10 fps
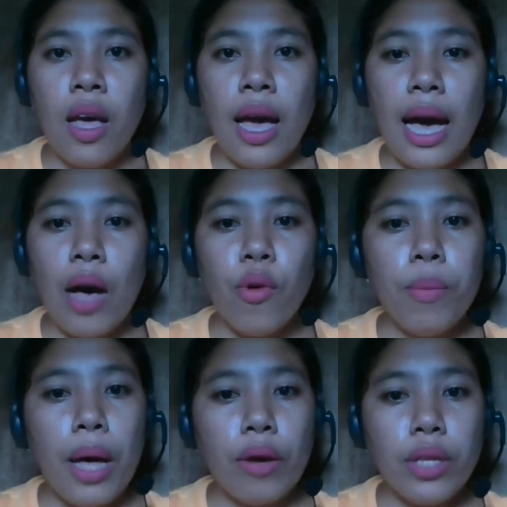How
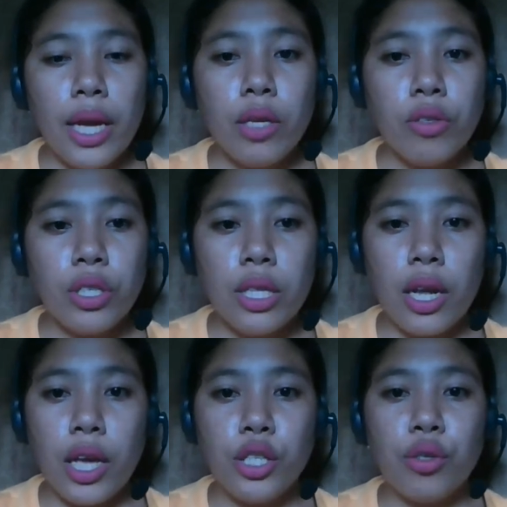about in
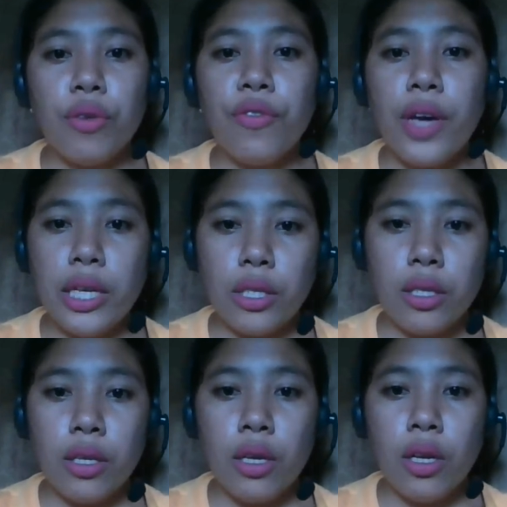consideration phase?
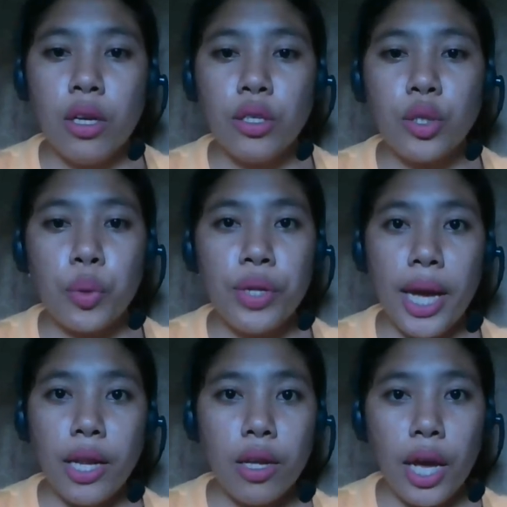So the
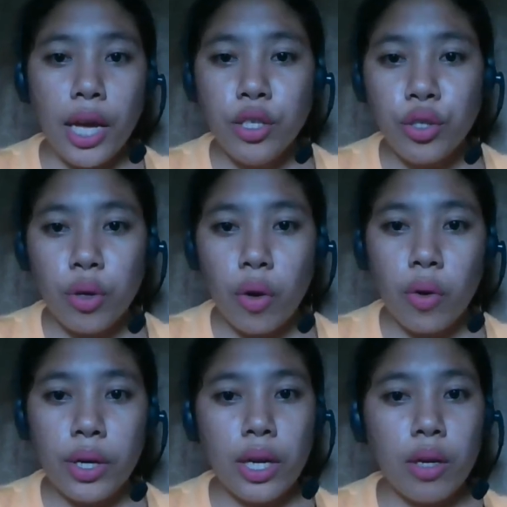engage
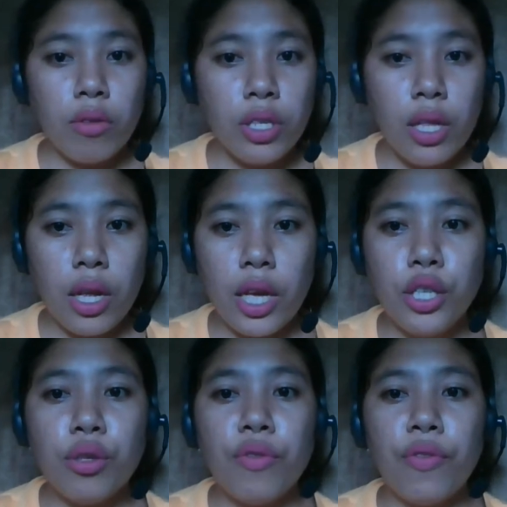or
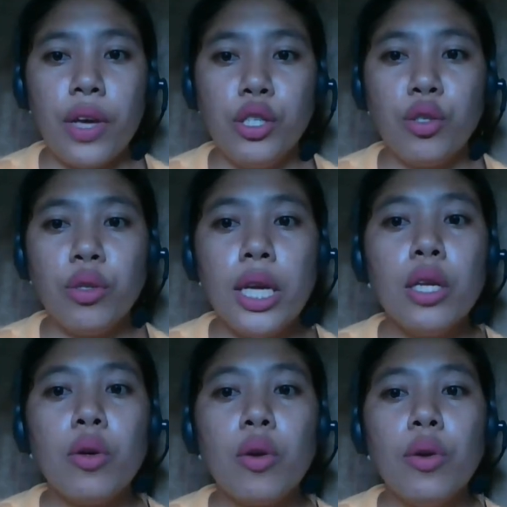consideration phase should
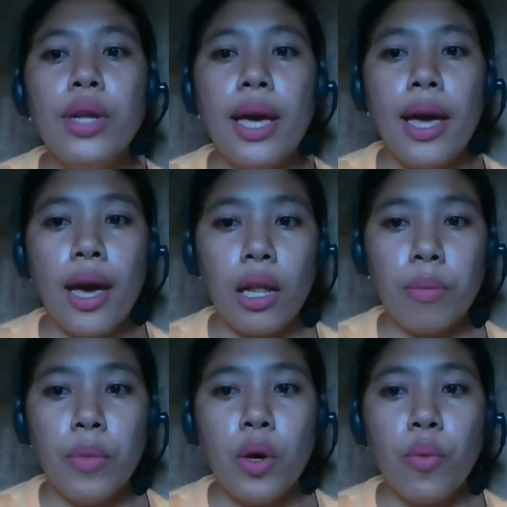include help
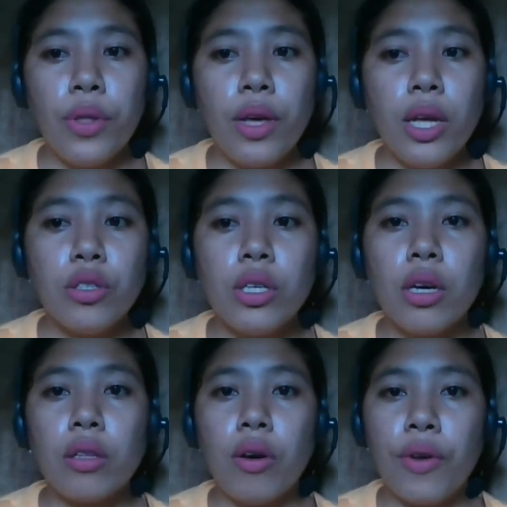with
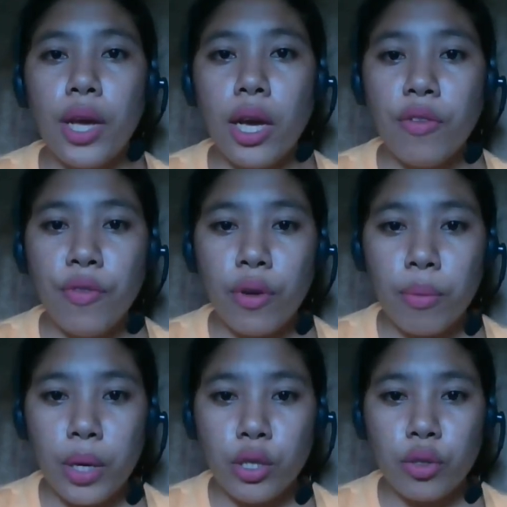introductory
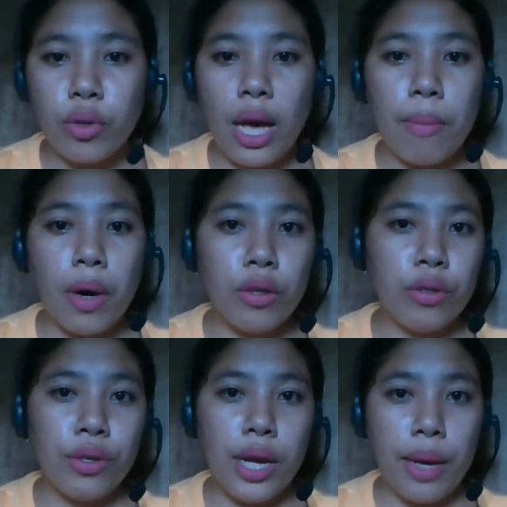information about
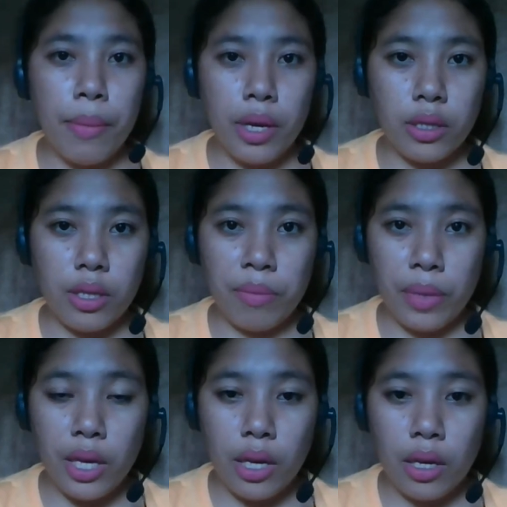your
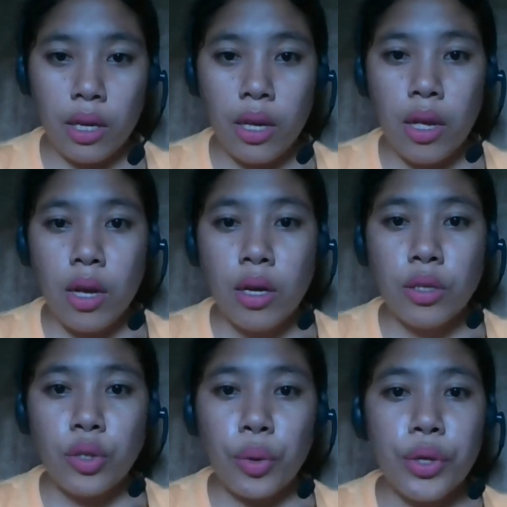MSME.
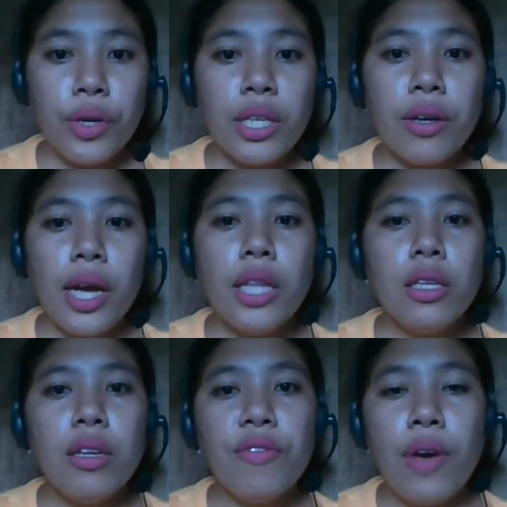So you can create
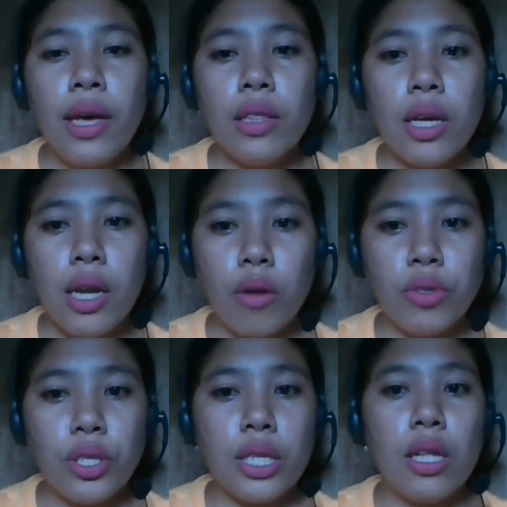an event
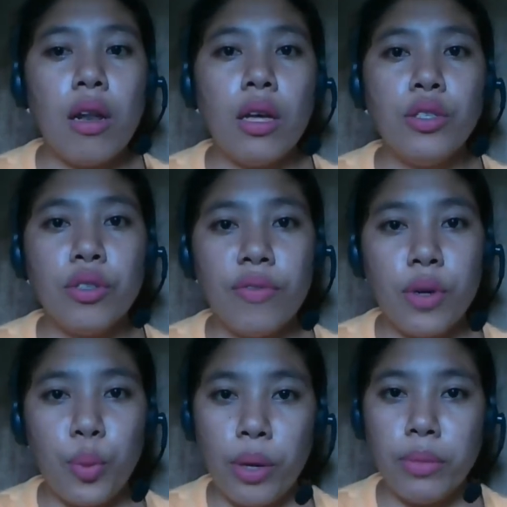announcing the launch of
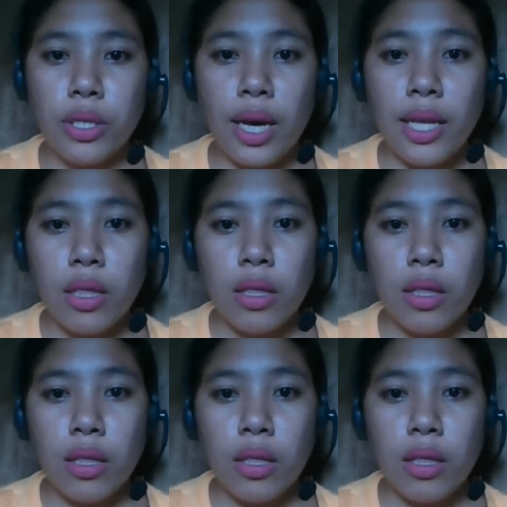your website,